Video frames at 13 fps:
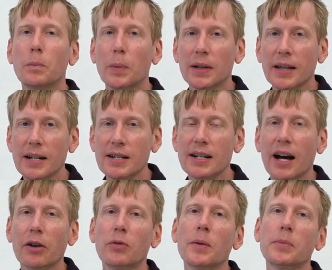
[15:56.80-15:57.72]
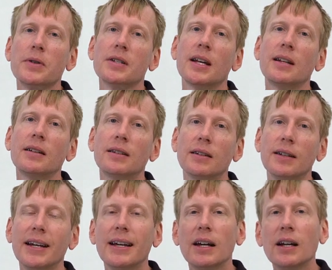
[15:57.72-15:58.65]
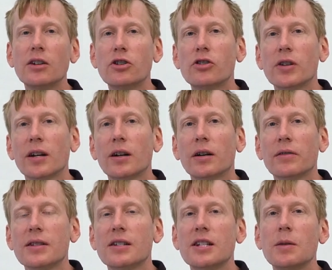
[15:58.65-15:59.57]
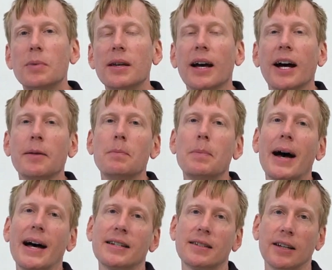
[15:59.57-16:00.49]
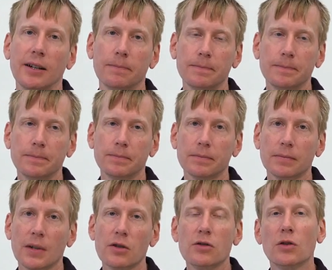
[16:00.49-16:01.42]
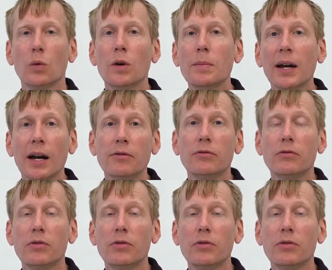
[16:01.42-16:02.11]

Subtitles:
But that's not represented in its share of the CPI basket. So we may have